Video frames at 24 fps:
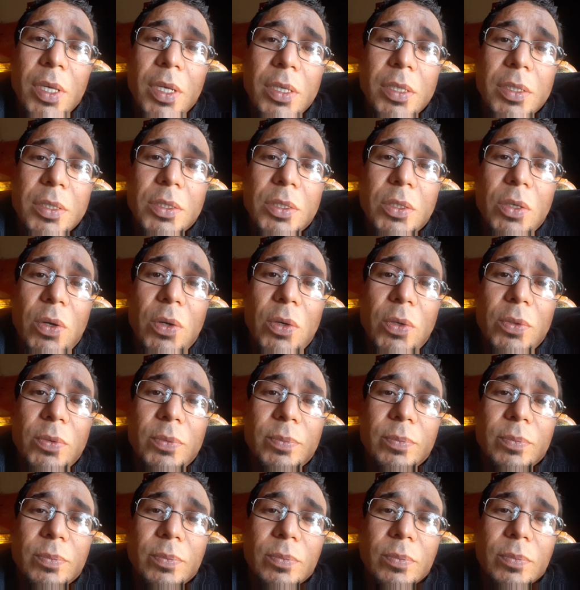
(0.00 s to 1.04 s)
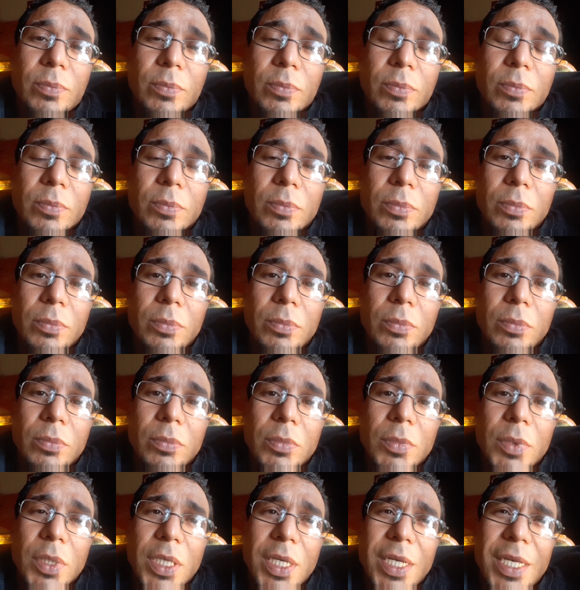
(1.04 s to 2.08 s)
So
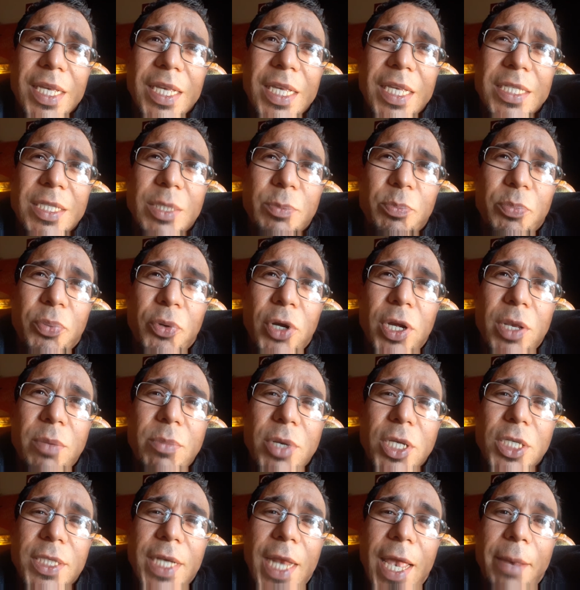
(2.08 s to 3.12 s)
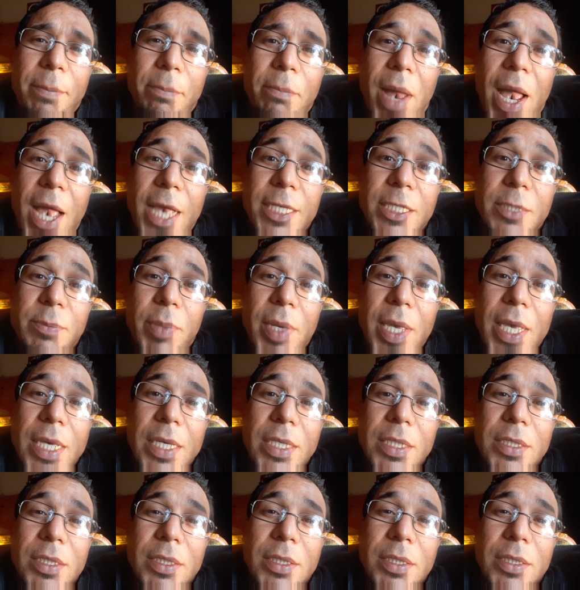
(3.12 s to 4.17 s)
it's pretty much like
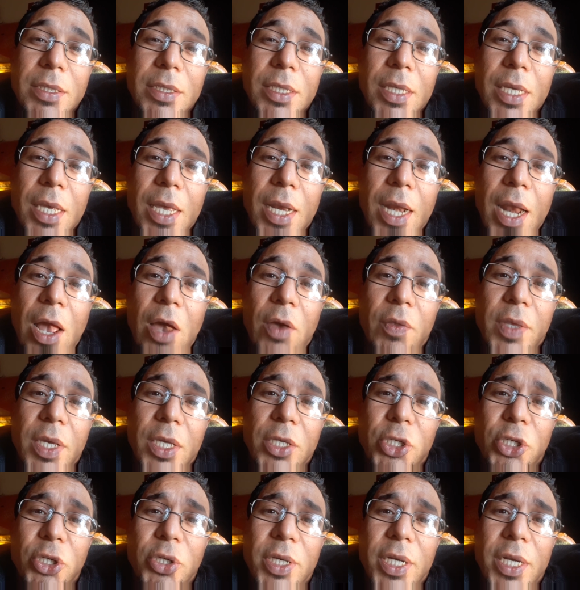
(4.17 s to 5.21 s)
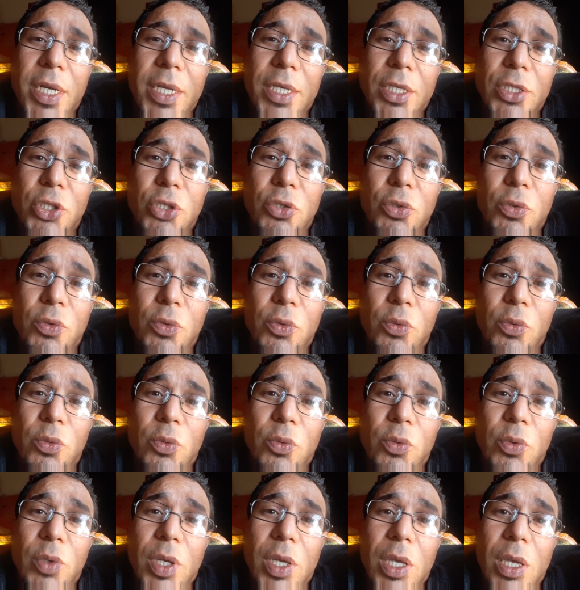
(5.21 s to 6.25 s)
MySpace and how they turned it into
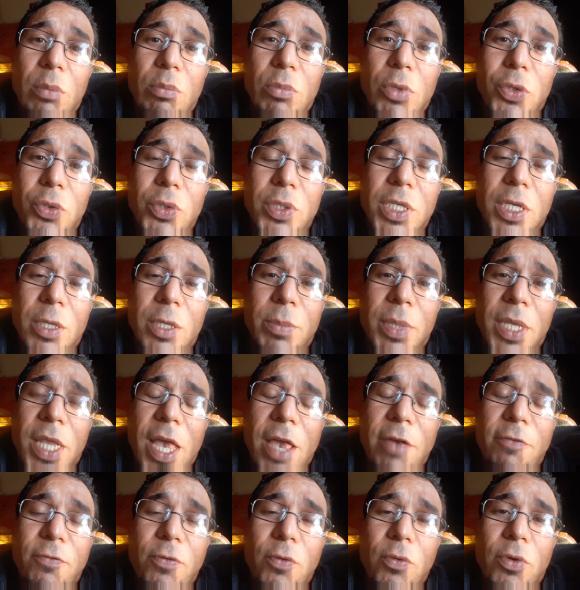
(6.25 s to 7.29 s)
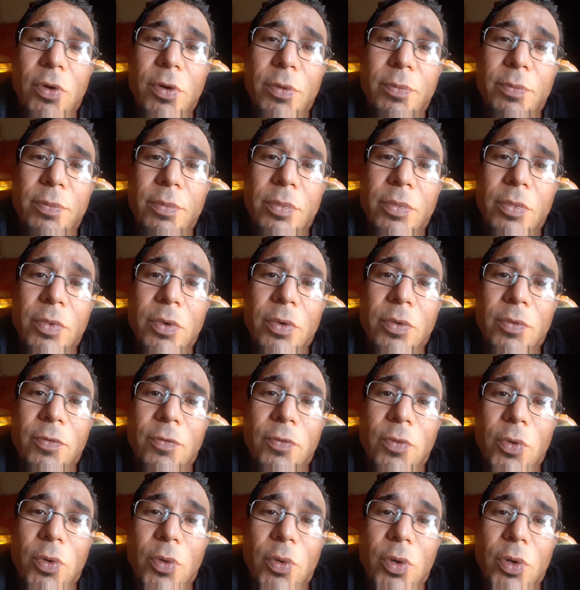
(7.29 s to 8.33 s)
a music platform
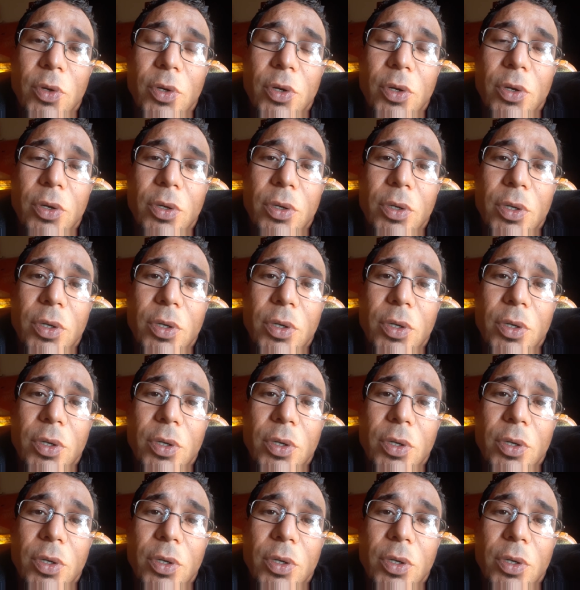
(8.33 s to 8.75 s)
for